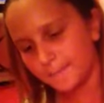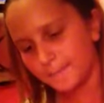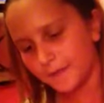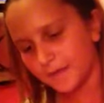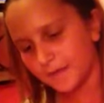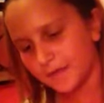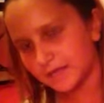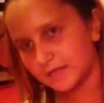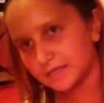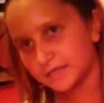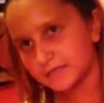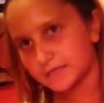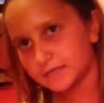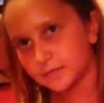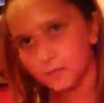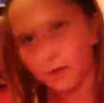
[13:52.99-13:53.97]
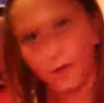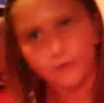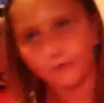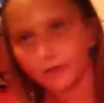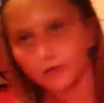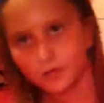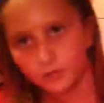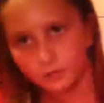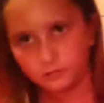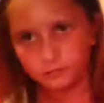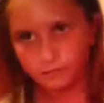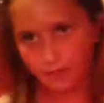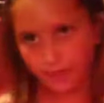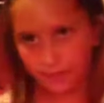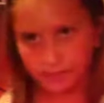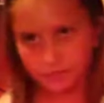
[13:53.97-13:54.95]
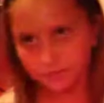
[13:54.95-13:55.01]
bunnies, whatever,
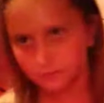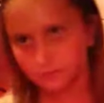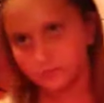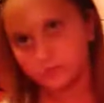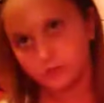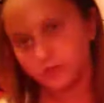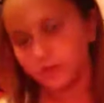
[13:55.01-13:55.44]
hamsters, I